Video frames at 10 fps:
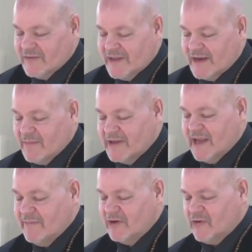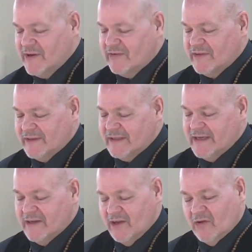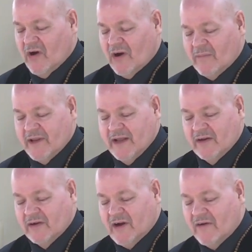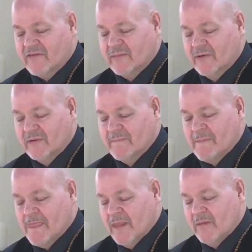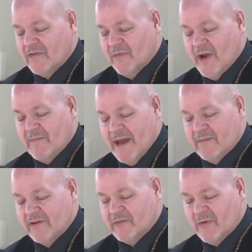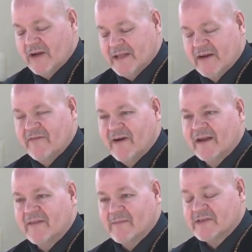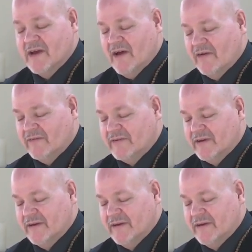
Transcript: that I became increasingly alarmed and uncomfortable with the way Baptists were identifying themselves.